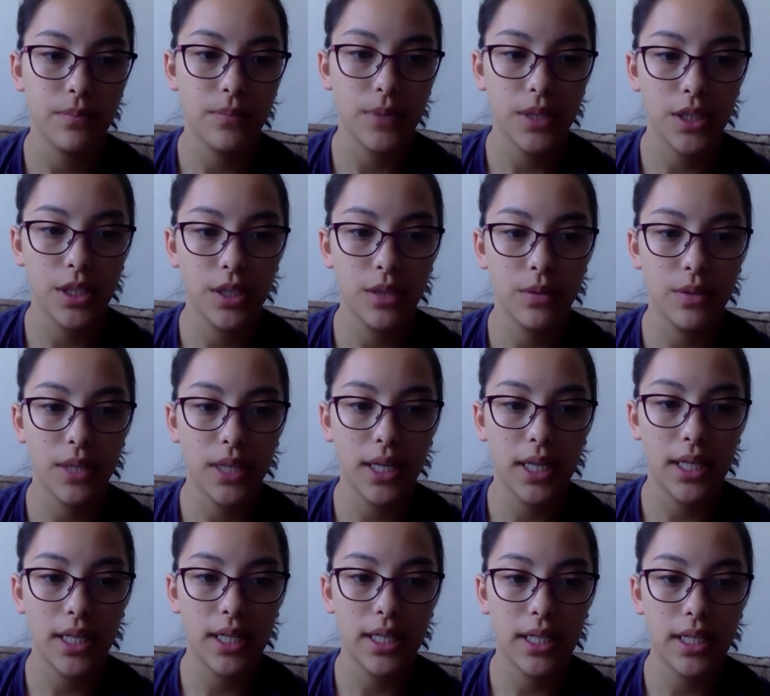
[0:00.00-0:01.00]
You
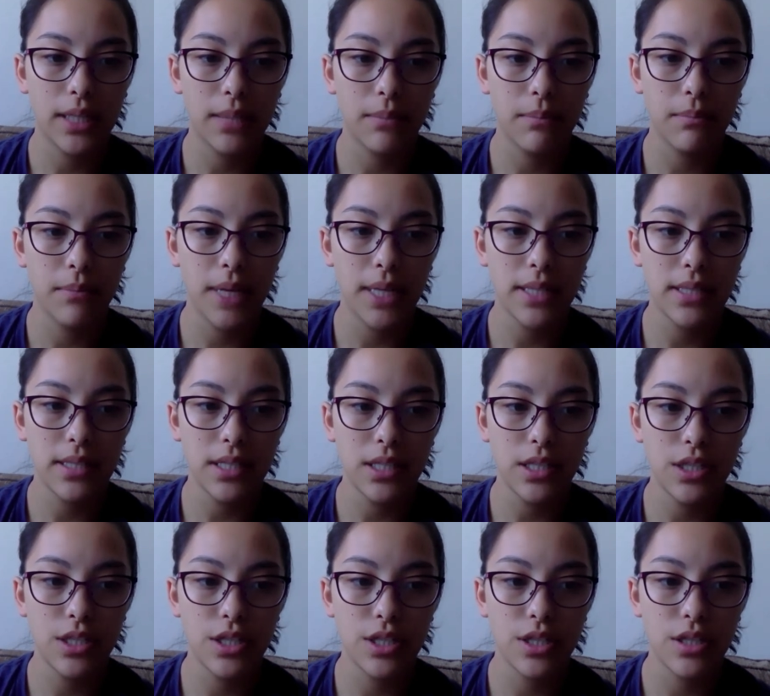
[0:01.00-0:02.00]
can
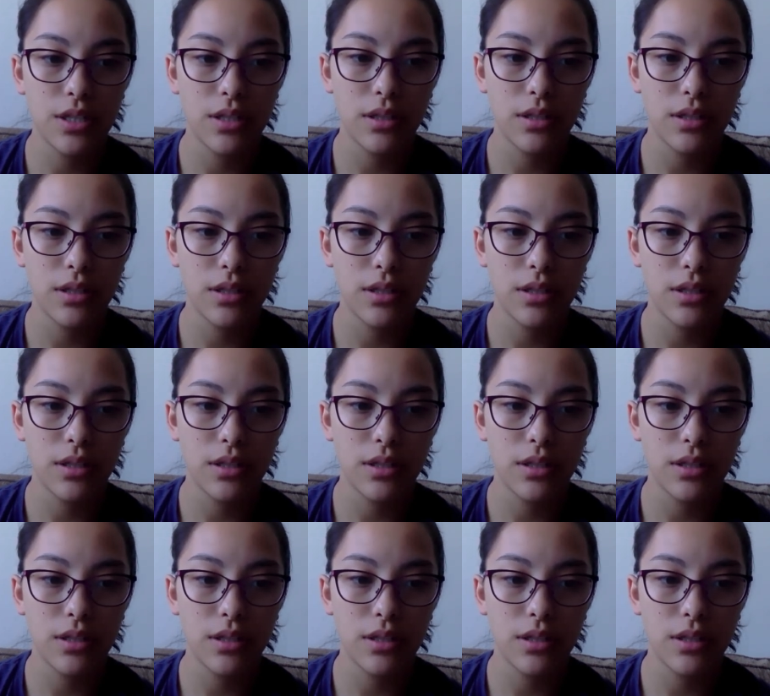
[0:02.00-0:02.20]
message